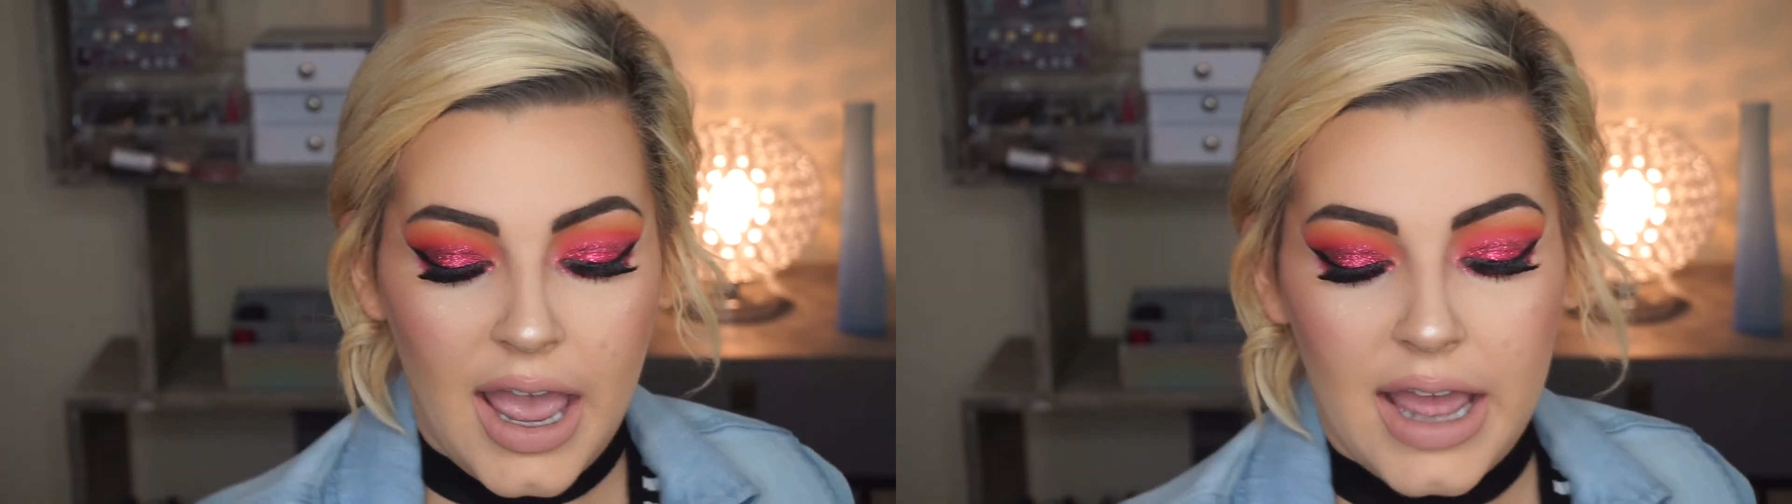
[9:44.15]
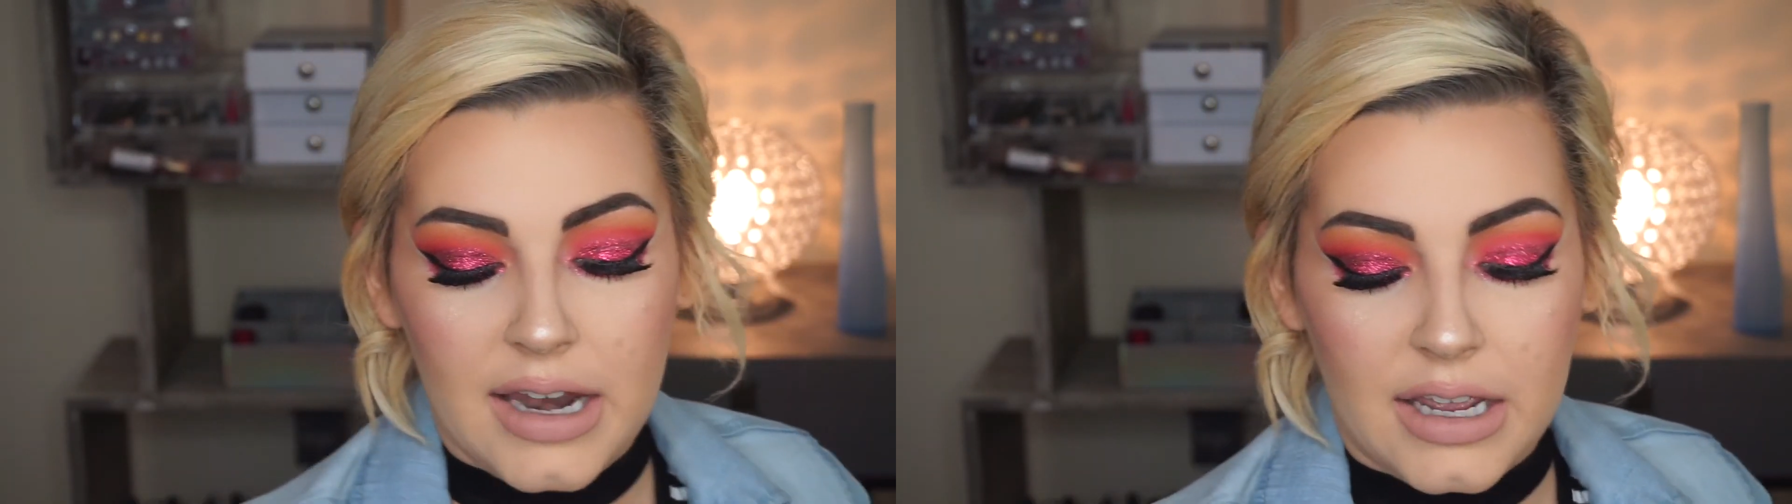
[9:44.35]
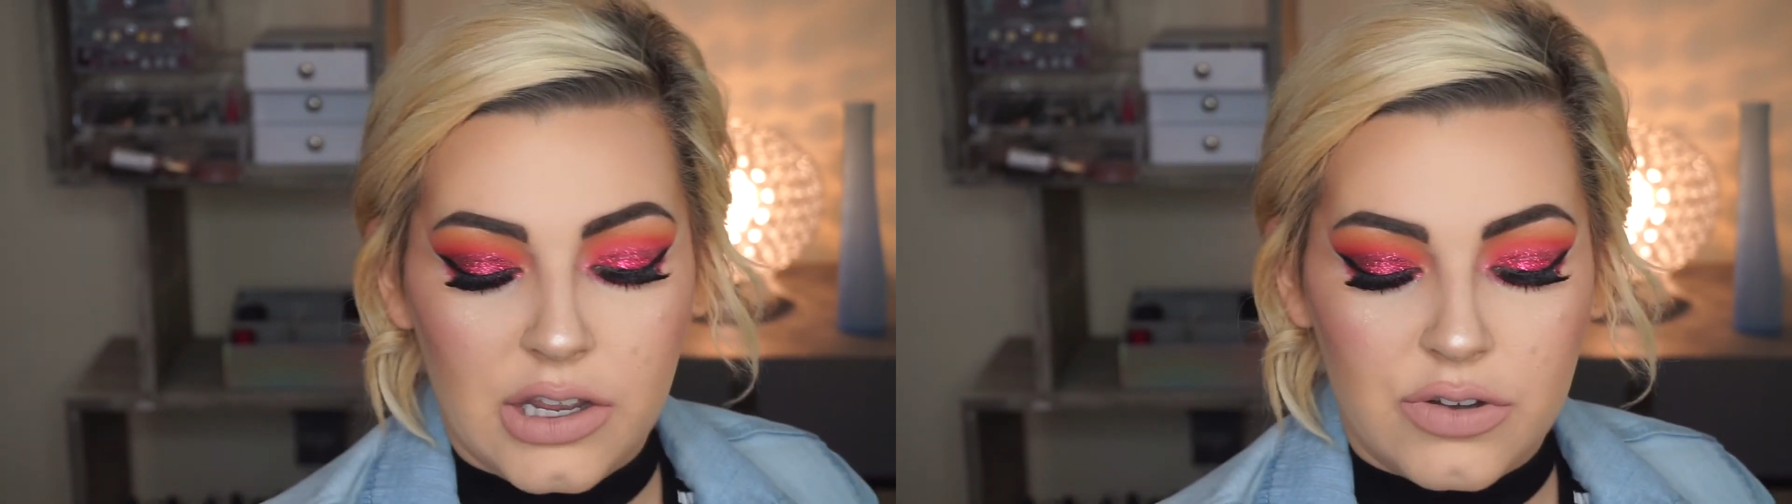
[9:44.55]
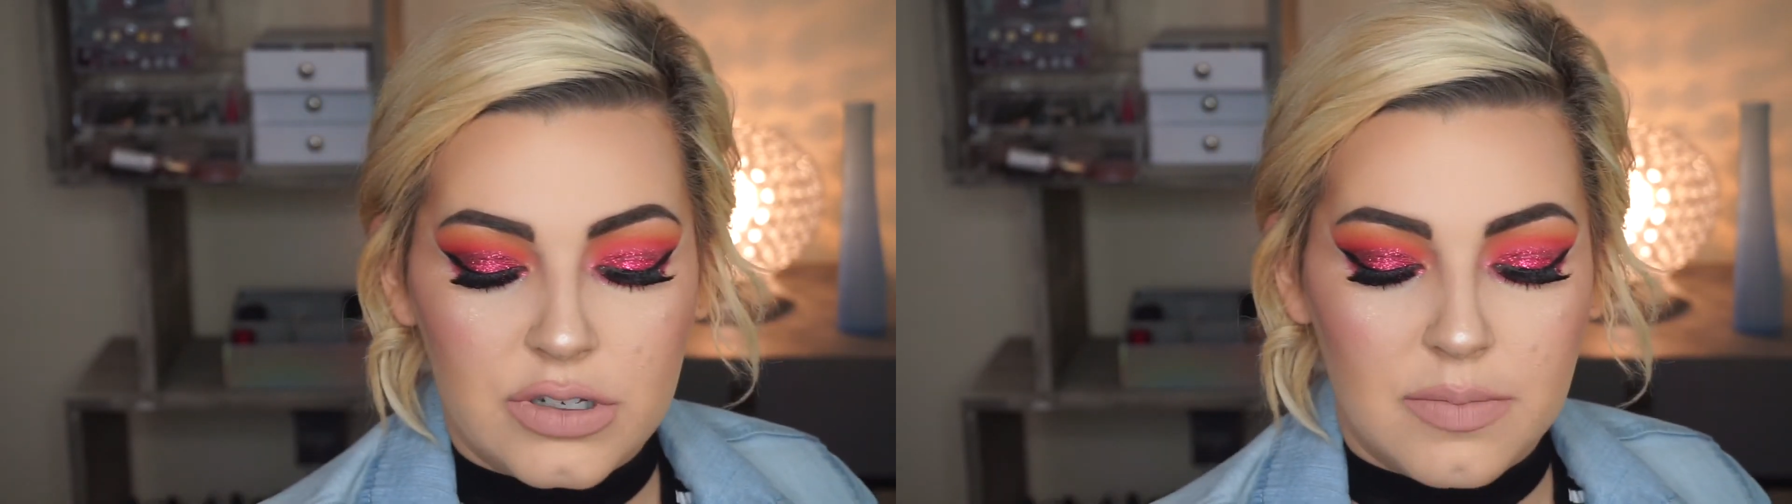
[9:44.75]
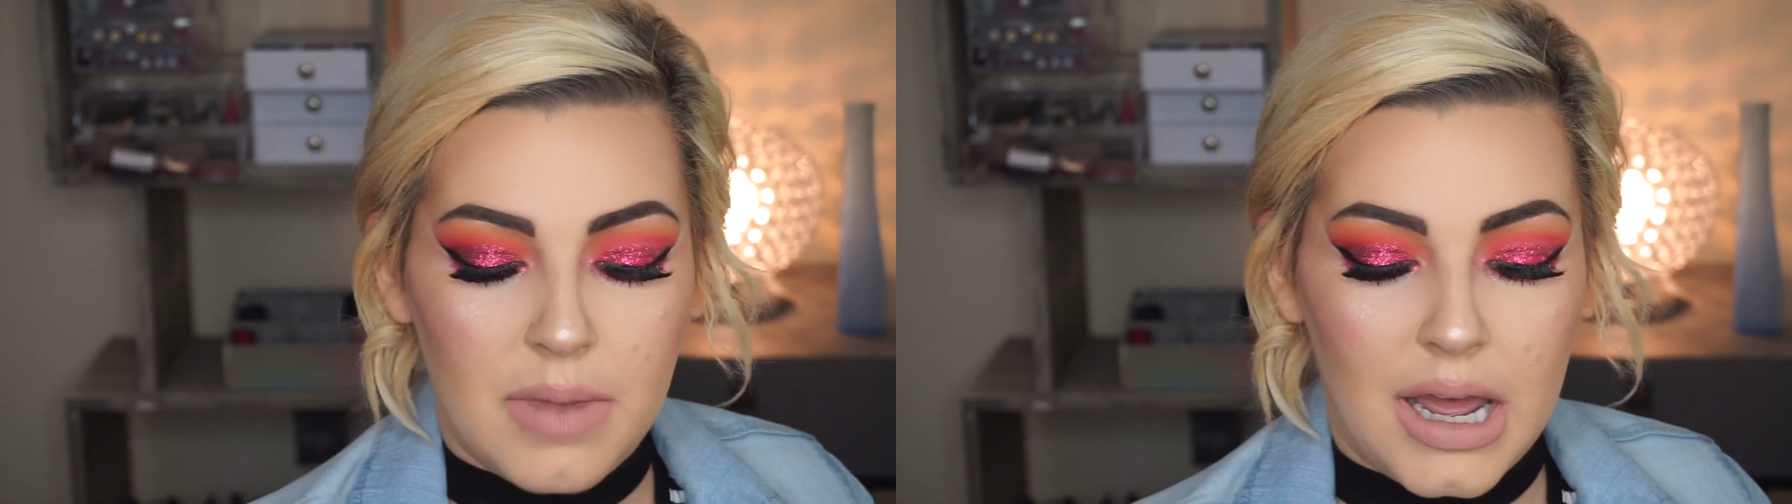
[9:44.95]
and I
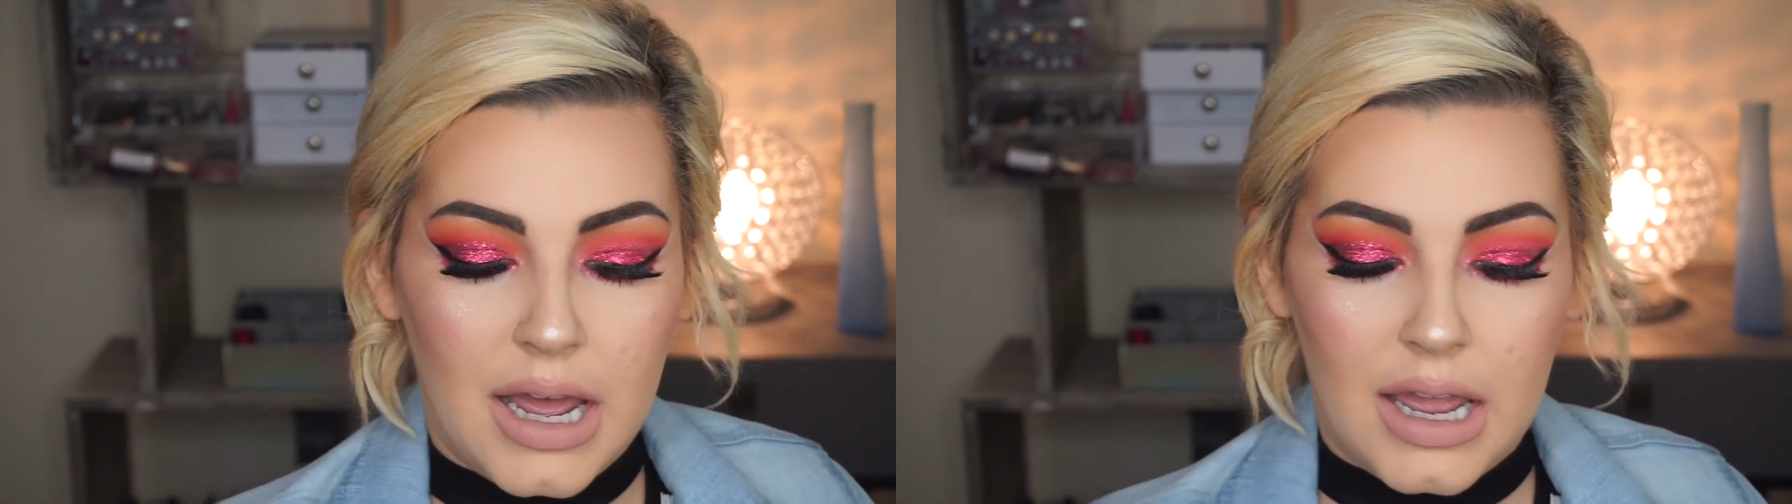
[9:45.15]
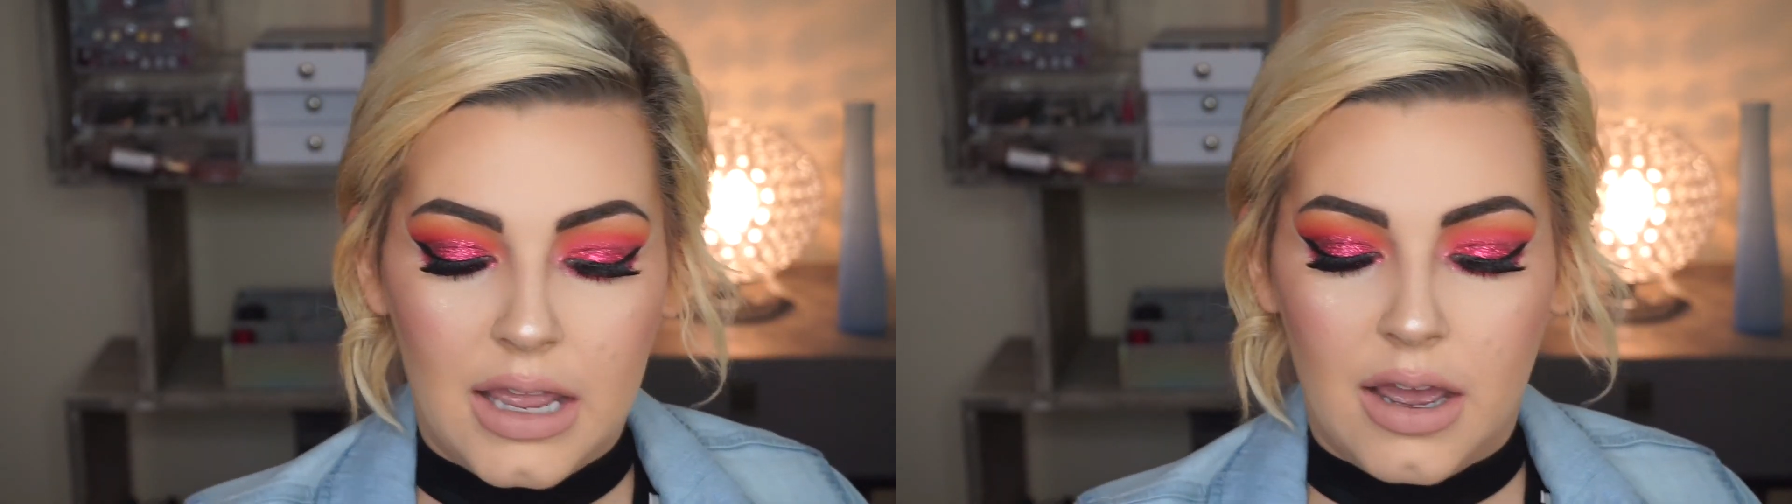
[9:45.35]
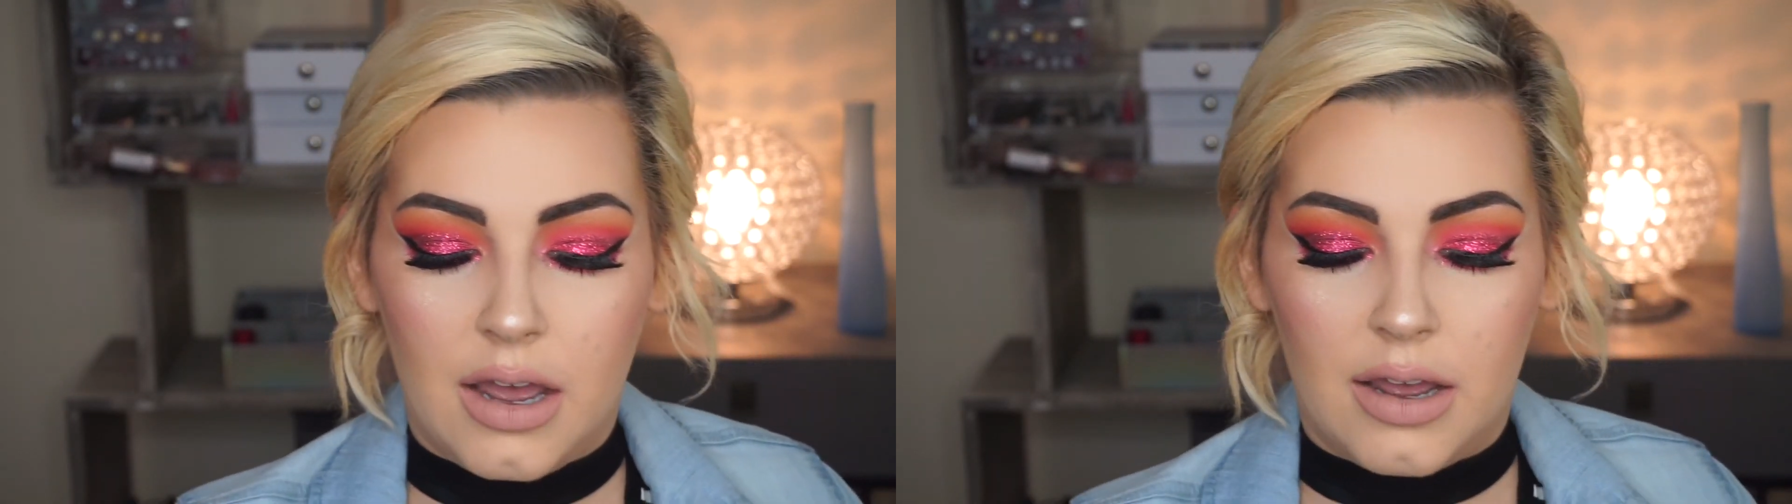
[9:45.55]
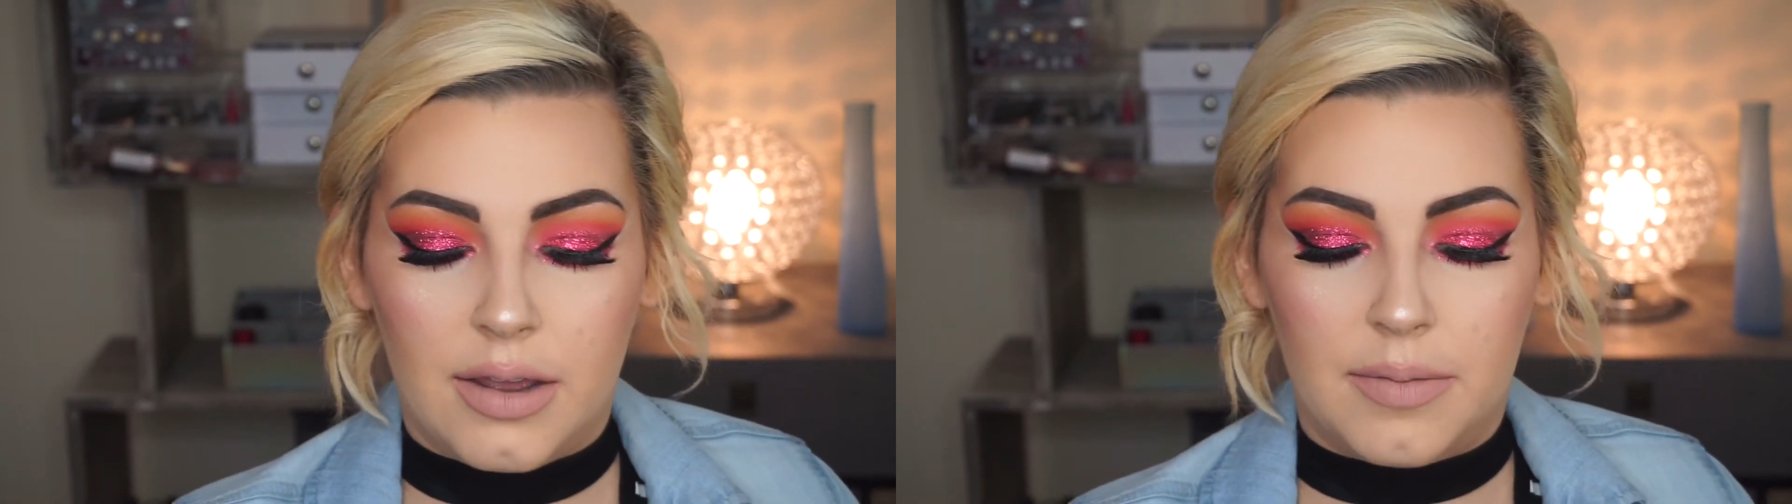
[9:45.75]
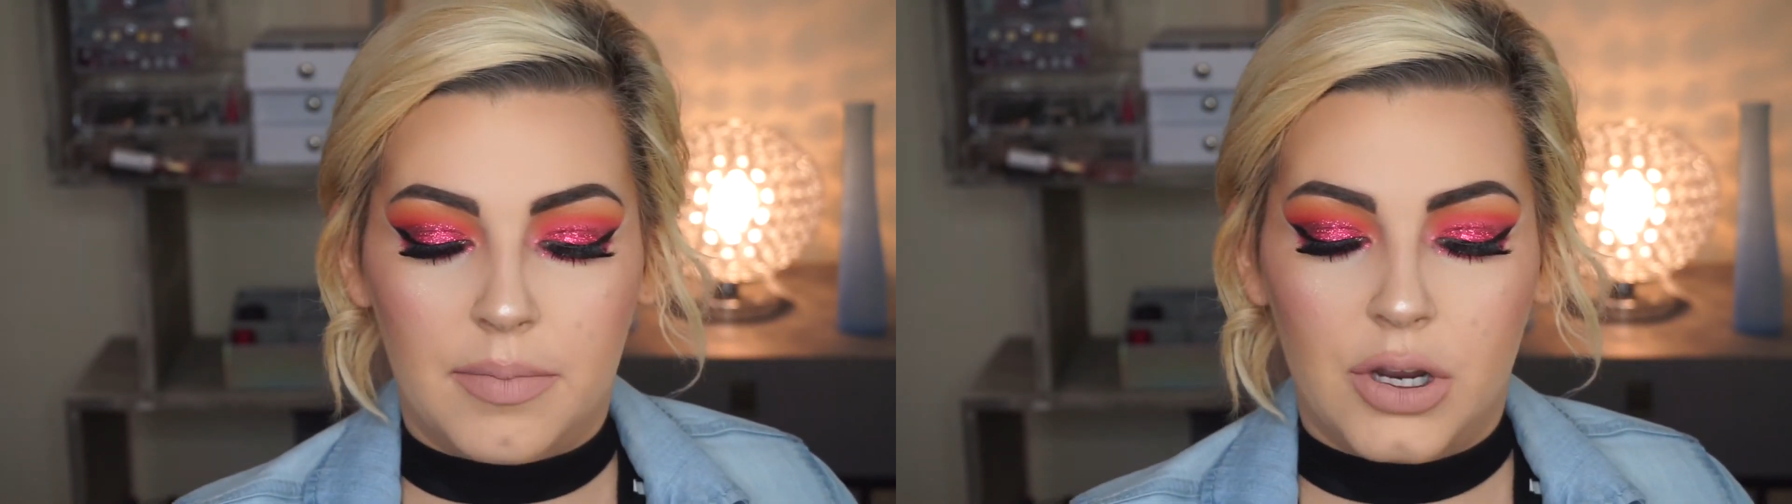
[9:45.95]
used my
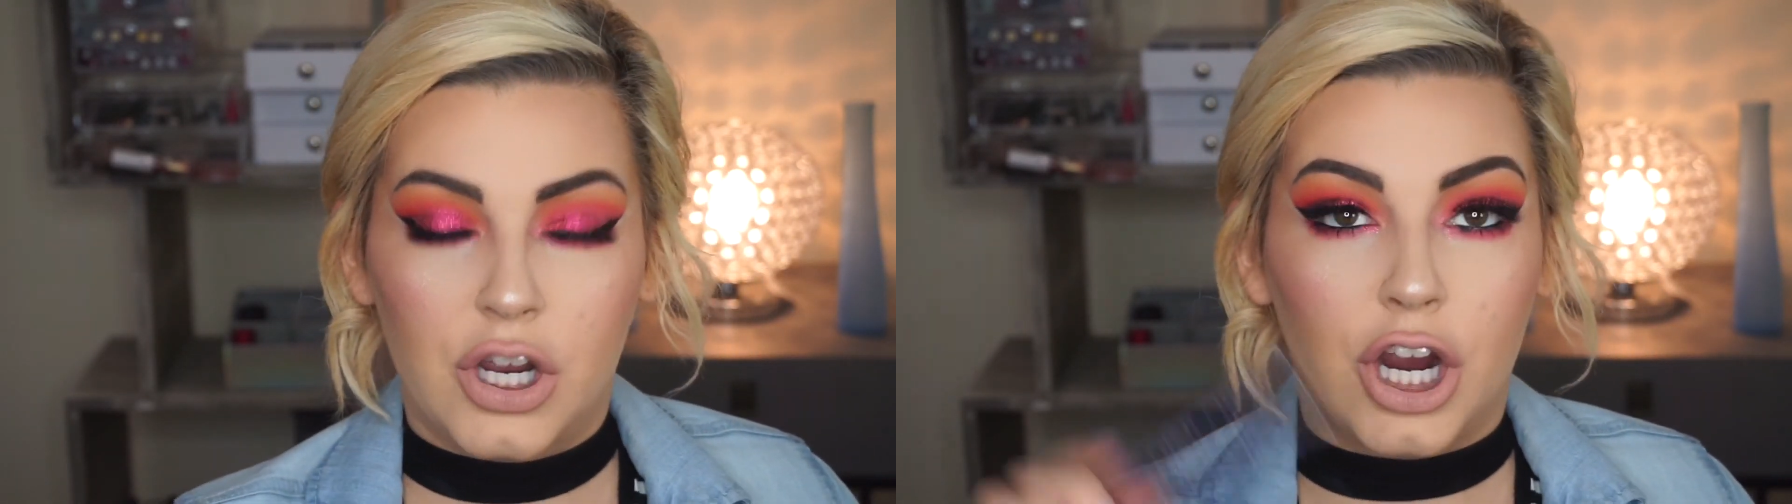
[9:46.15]
um,